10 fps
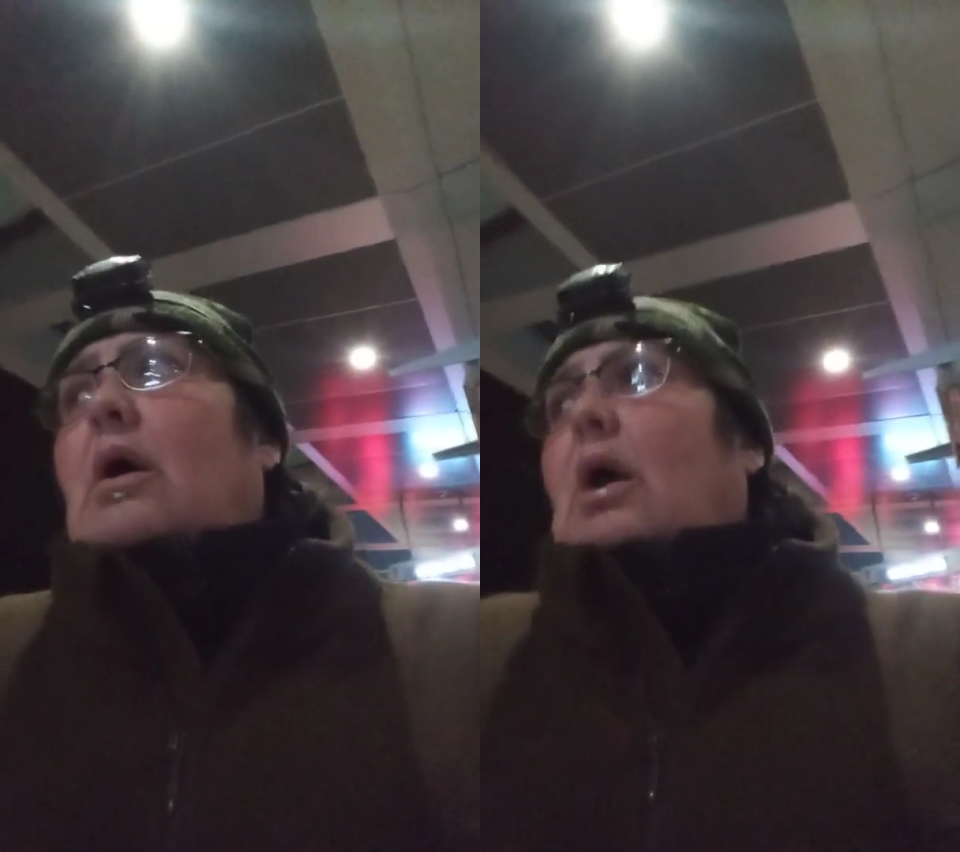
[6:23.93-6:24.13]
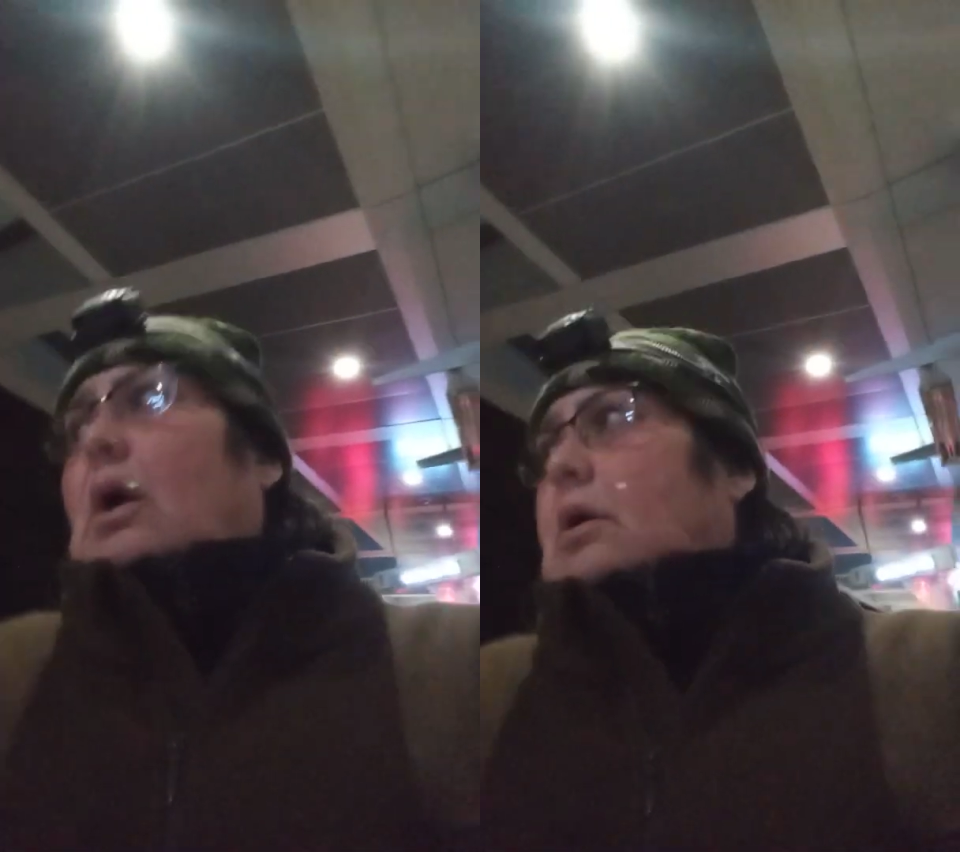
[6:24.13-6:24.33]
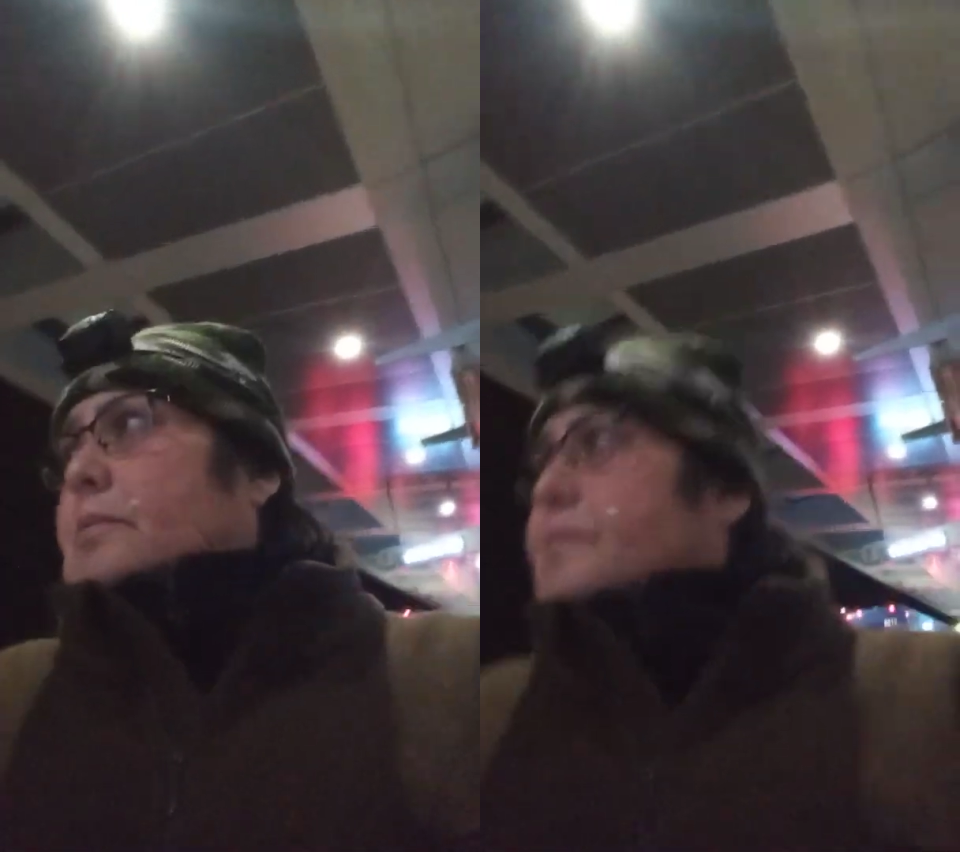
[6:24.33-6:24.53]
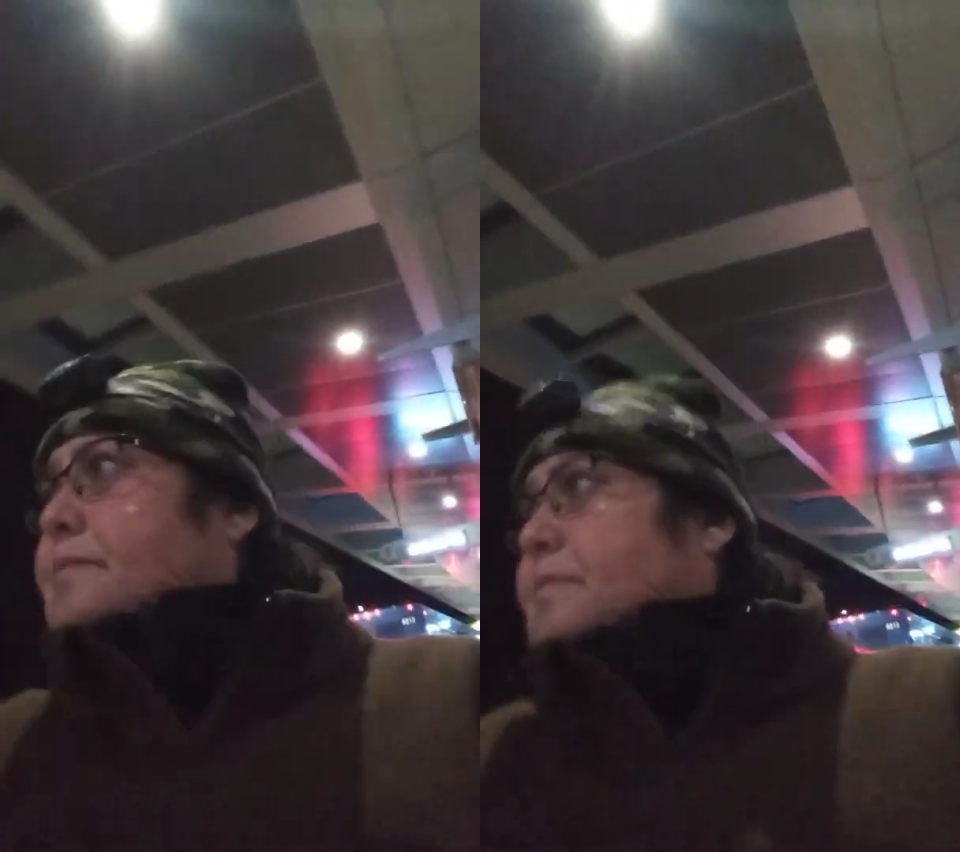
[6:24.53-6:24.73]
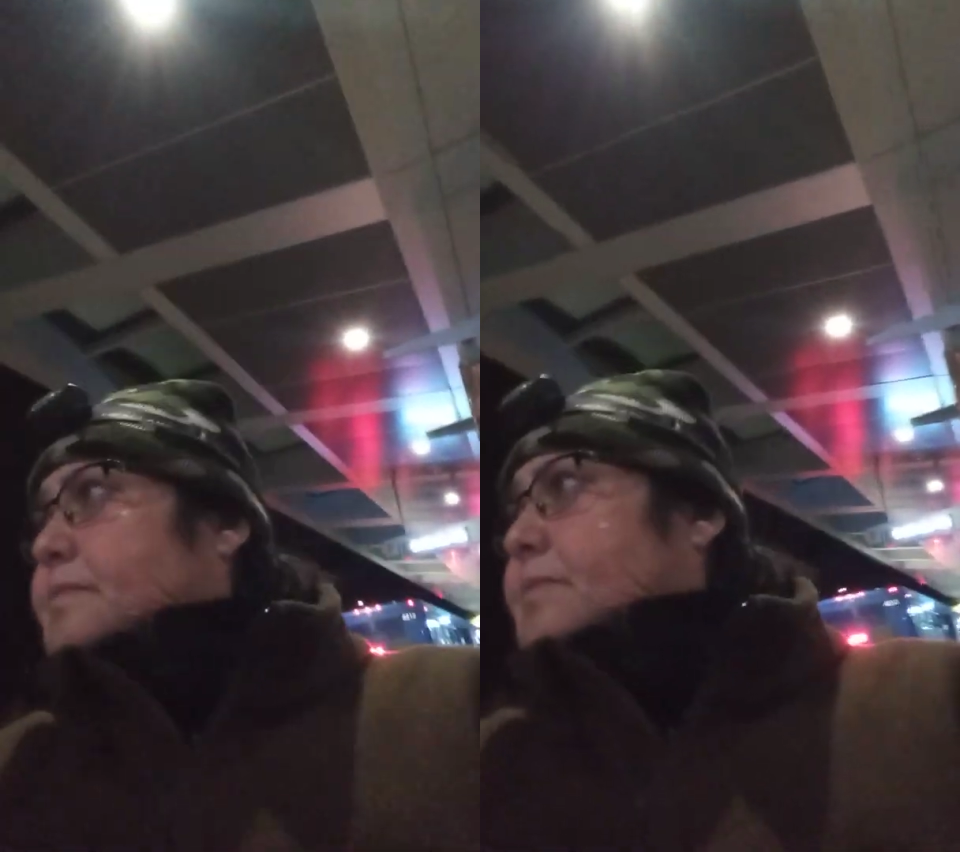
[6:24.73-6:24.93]
Um,
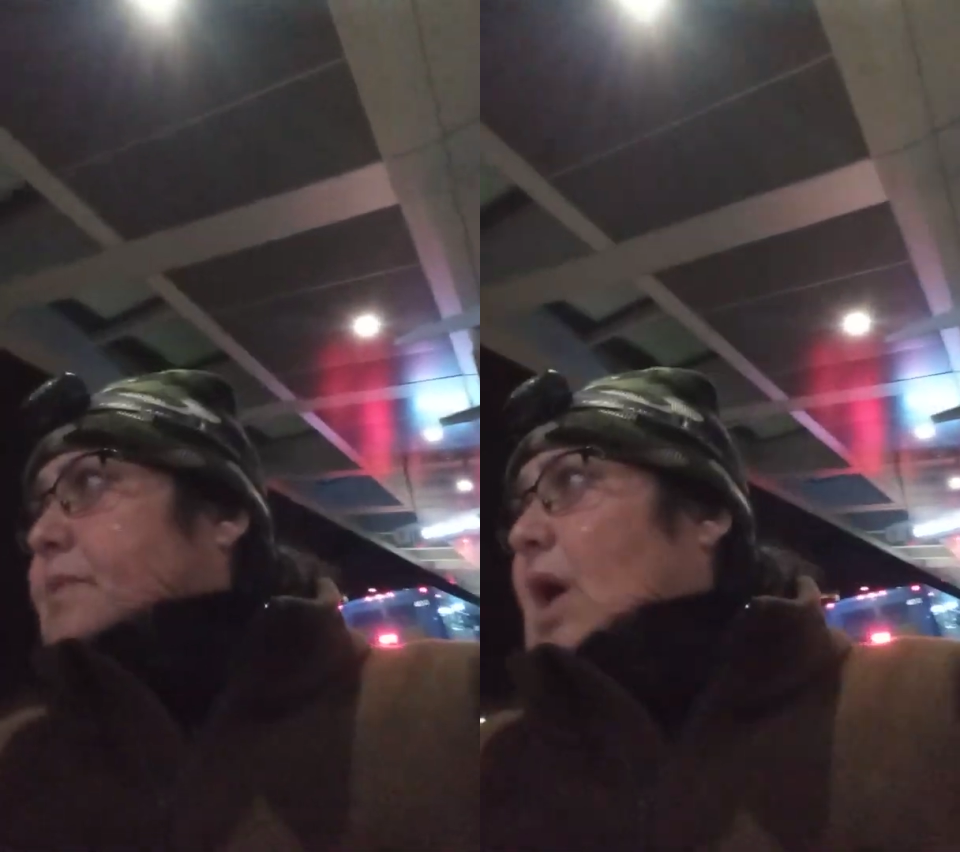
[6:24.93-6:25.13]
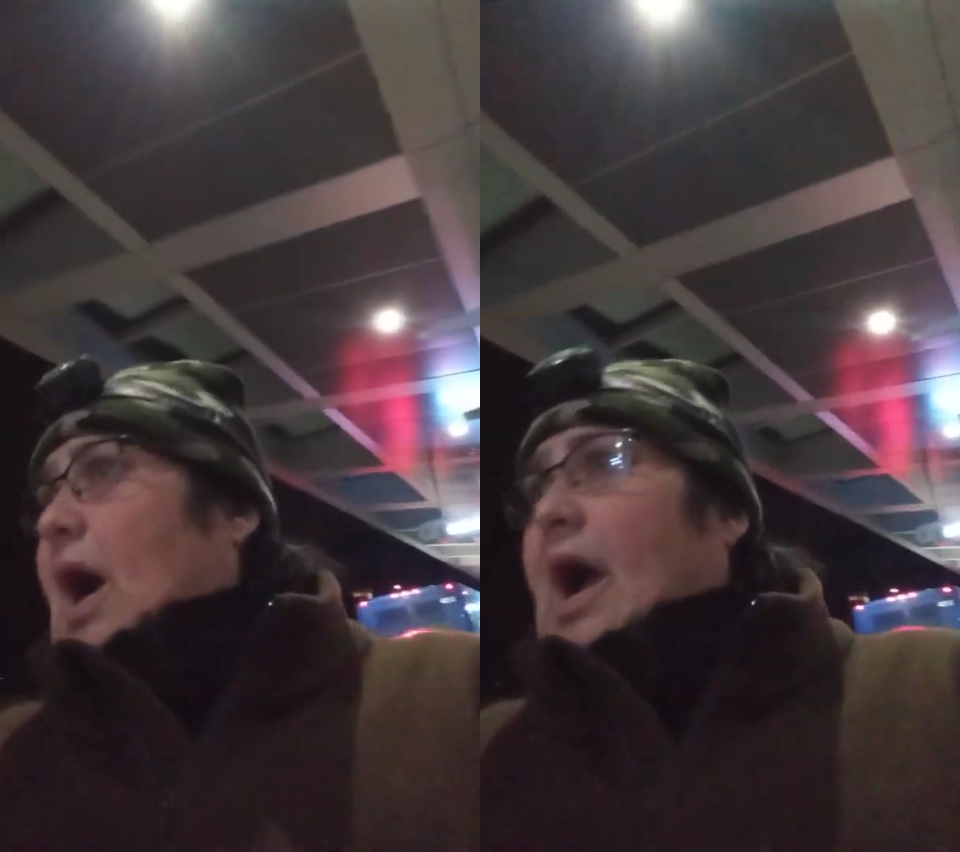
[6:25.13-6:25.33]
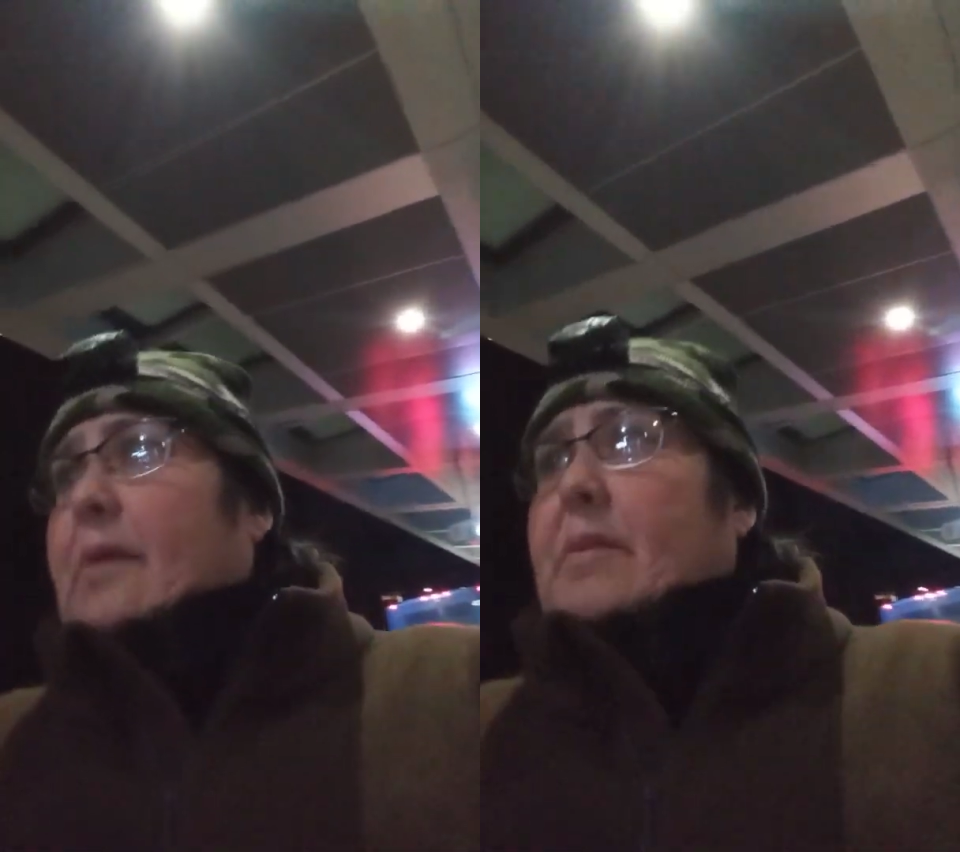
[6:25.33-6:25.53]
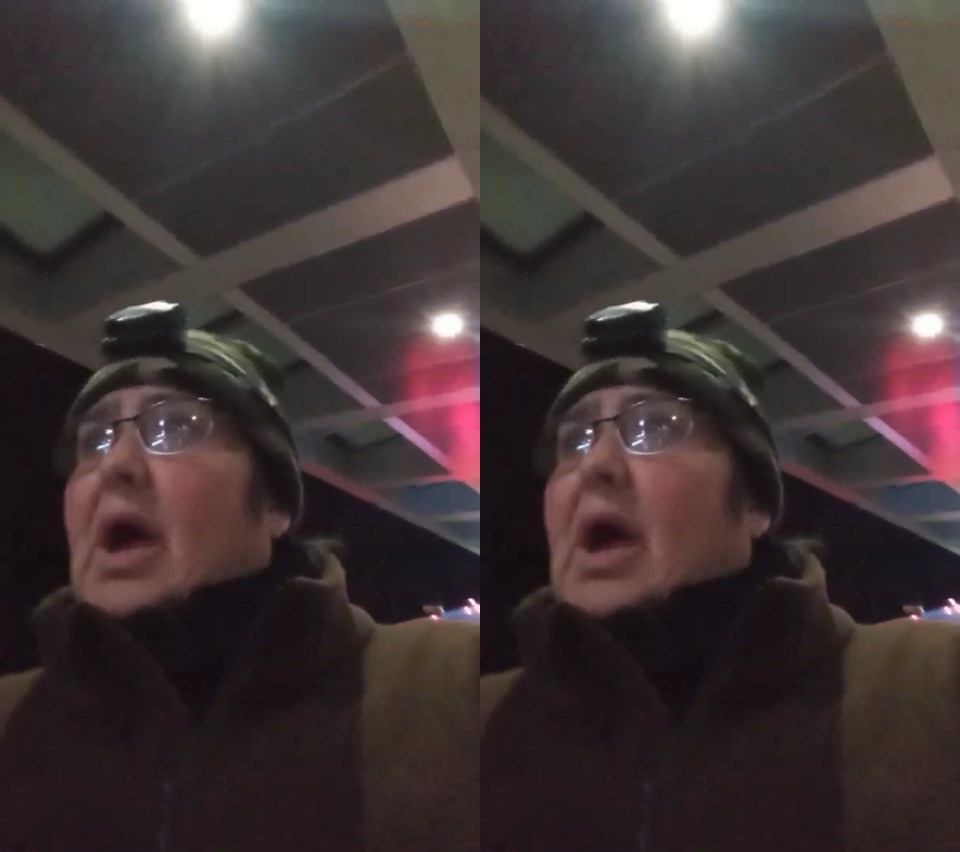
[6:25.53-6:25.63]
I'm